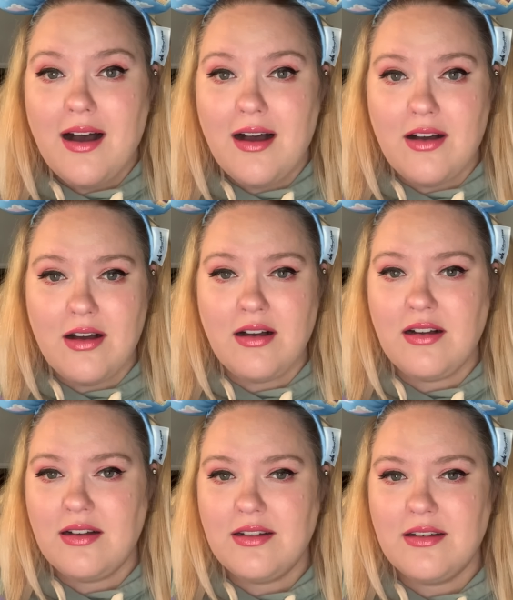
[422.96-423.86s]

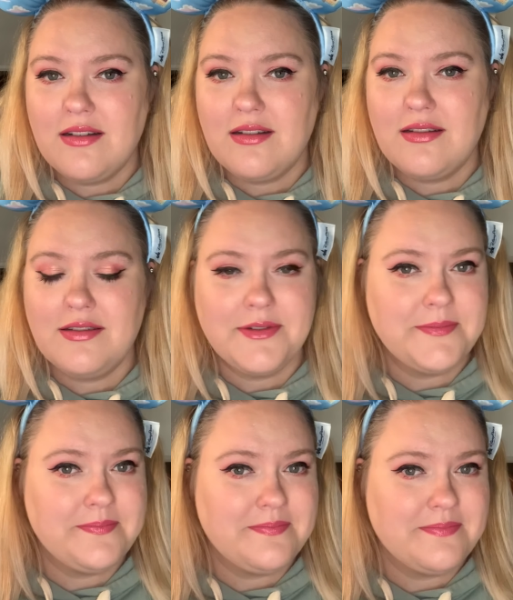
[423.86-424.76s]
Oh,
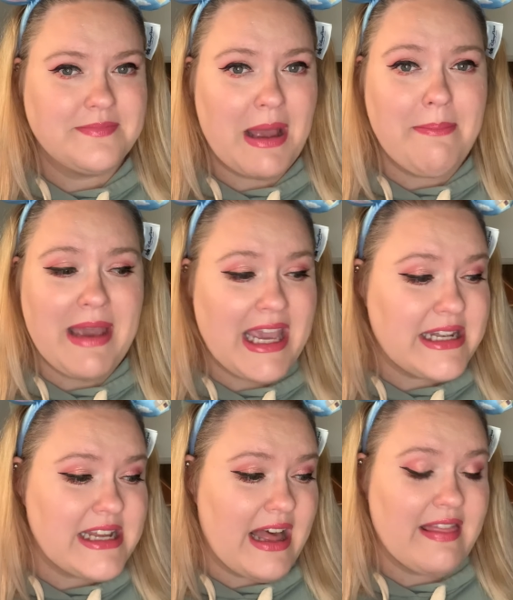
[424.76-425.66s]

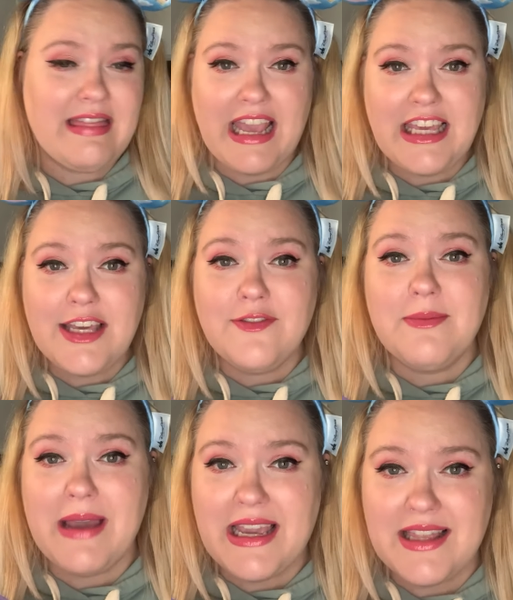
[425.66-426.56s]
Amanda, thank you for
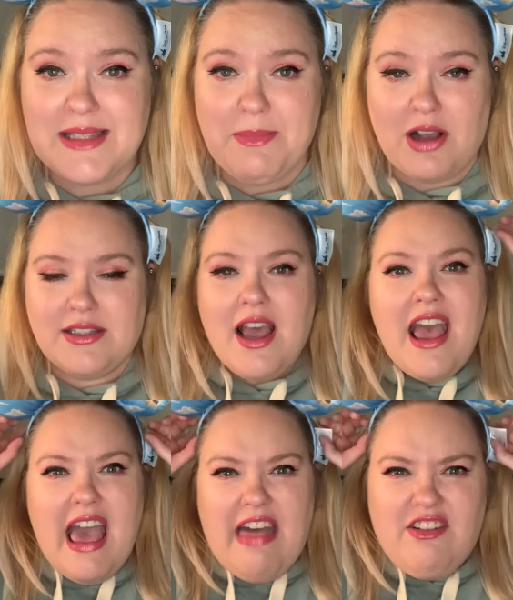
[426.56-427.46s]
making this box.
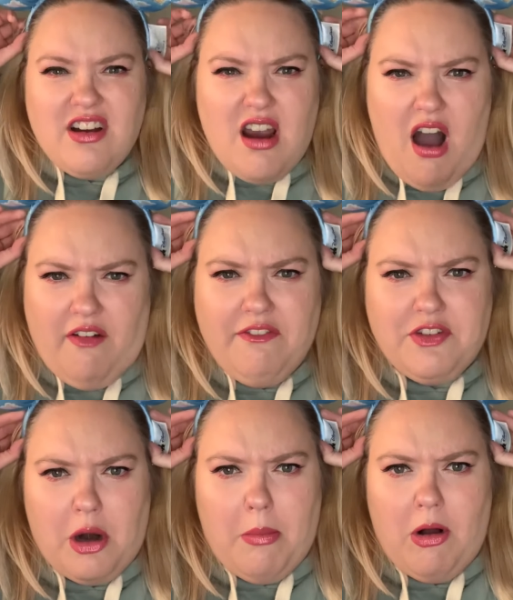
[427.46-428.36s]
And they're
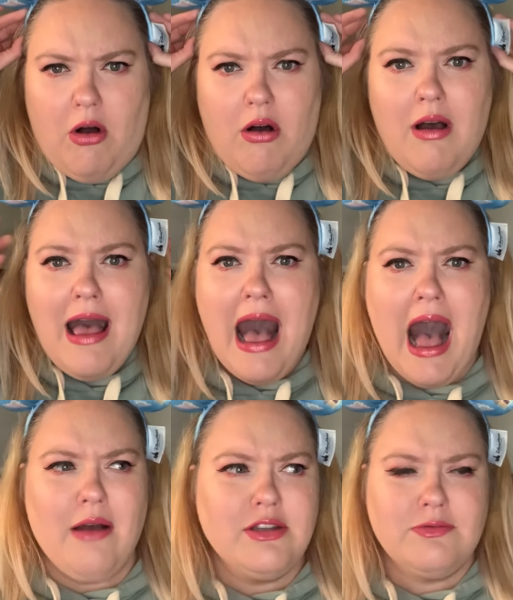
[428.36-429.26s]
comfortable.
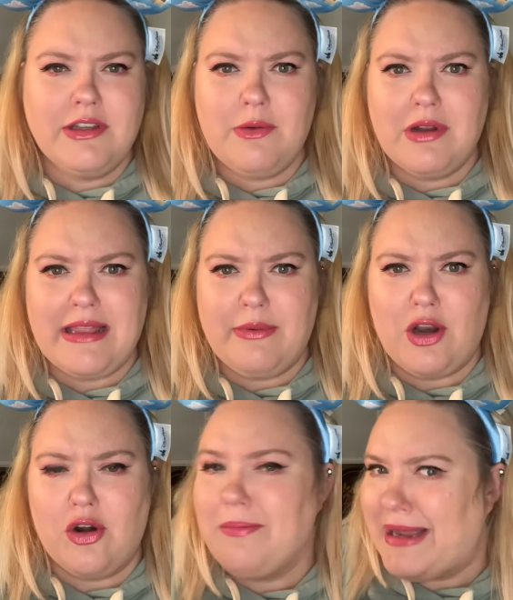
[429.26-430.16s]
I was really worried they would
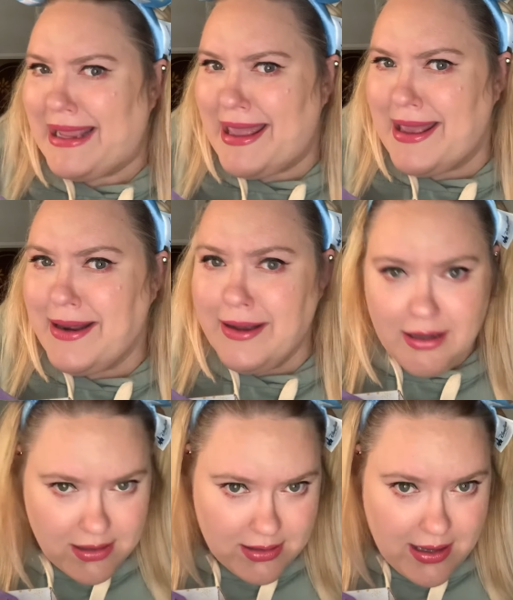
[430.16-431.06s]
hurt my head.
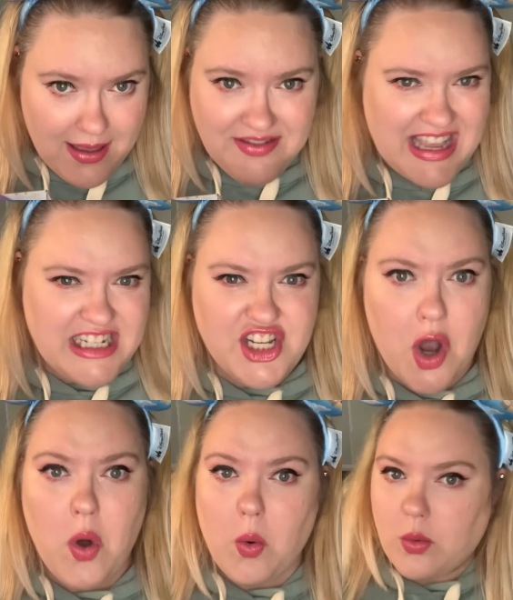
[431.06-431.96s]
They
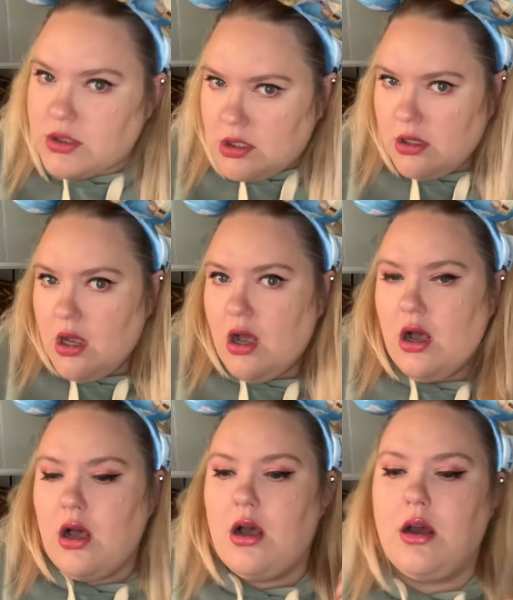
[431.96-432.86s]
don't.
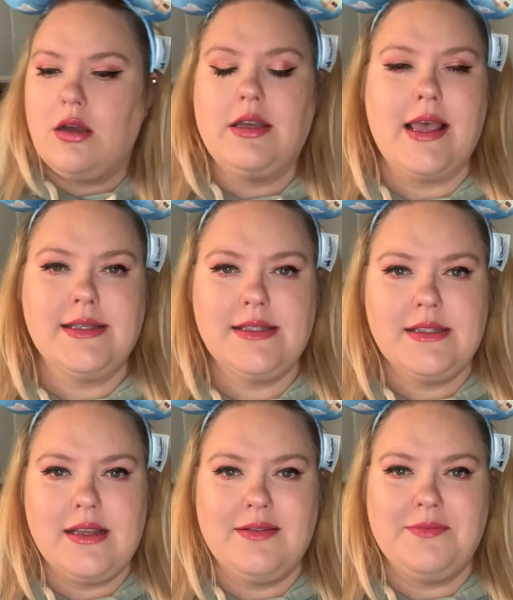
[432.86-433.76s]

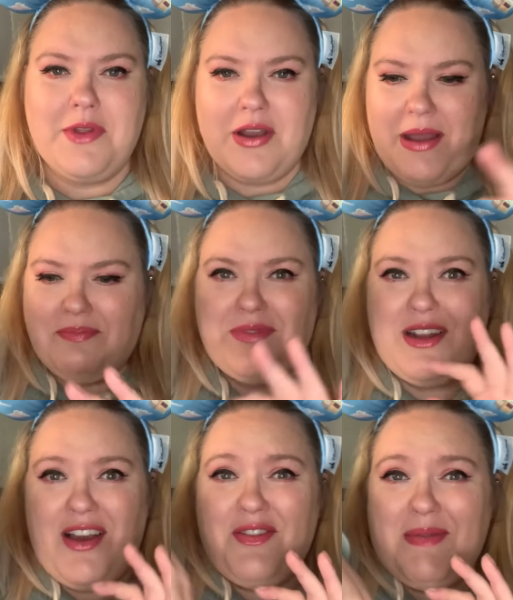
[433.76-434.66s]
Yes. Okay.
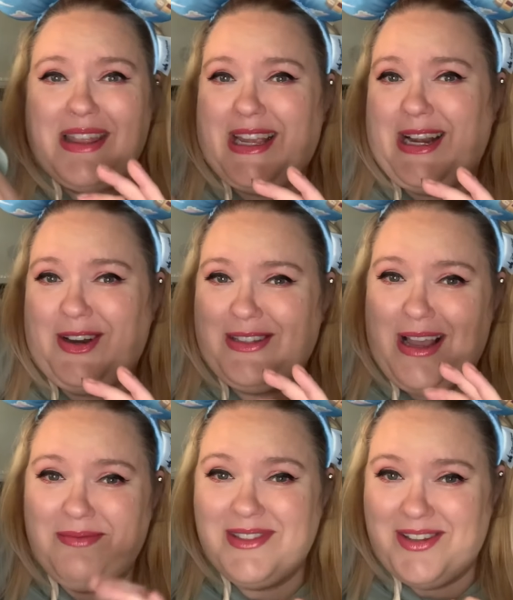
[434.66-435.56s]
Enough about the ears.
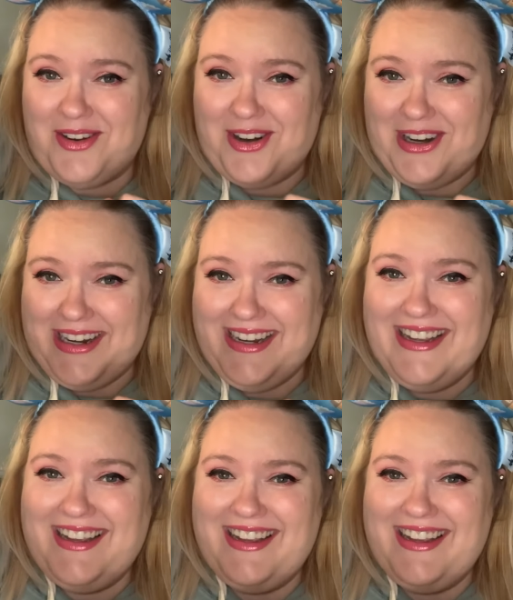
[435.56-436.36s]
I'm sorry.